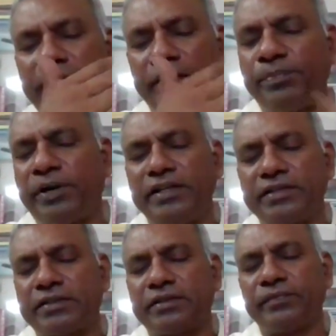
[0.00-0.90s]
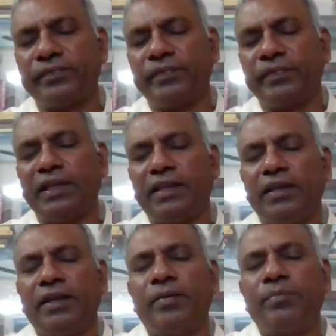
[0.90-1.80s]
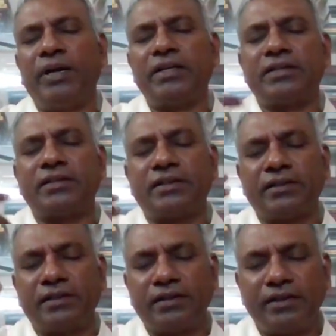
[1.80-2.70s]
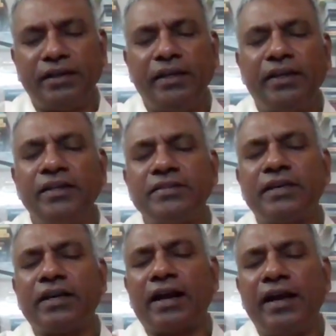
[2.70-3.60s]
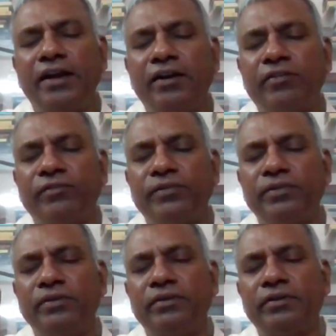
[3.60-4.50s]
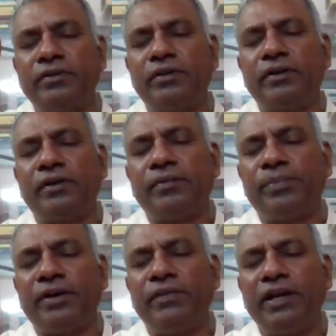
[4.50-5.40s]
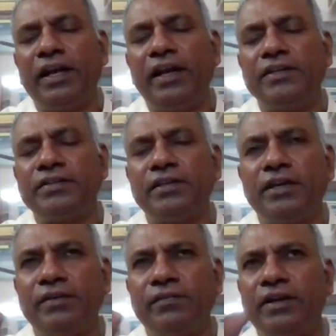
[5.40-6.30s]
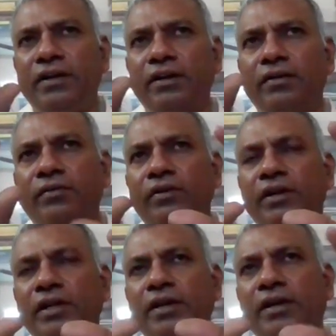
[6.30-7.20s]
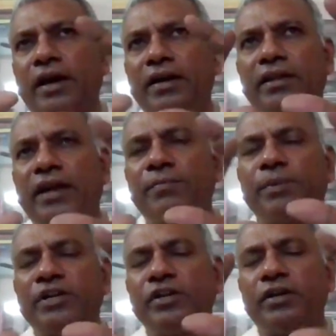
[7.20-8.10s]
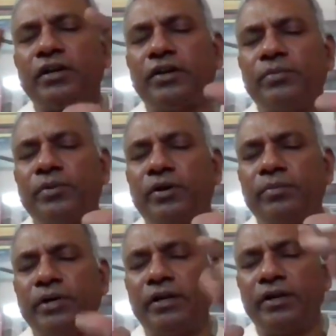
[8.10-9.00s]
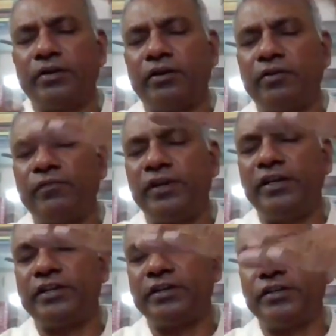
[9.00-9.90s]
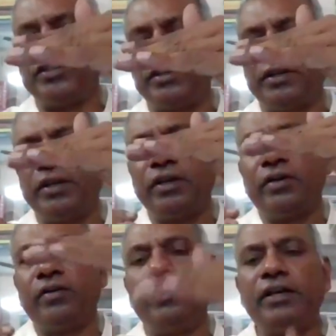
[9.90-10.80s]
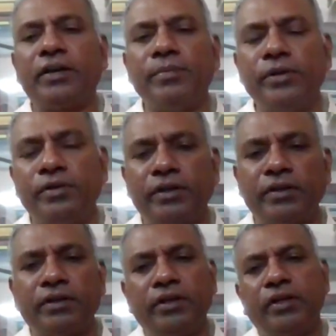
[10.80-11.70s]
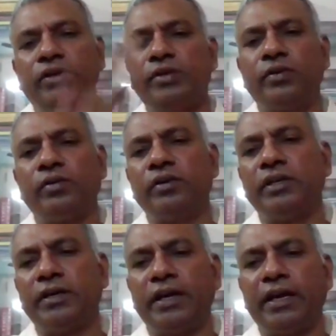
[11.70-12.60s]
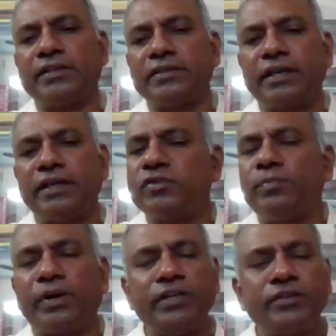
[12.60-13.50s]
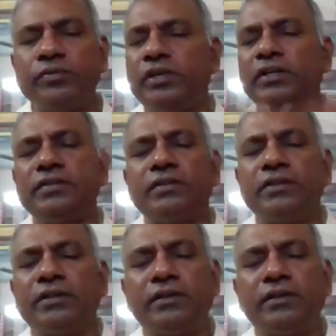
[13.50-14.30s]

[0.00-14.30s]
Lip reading: the priest, but it is a kind of privilege given only at that particular moment of liturgy, Holy Communion. You know, the exercise of priesthood is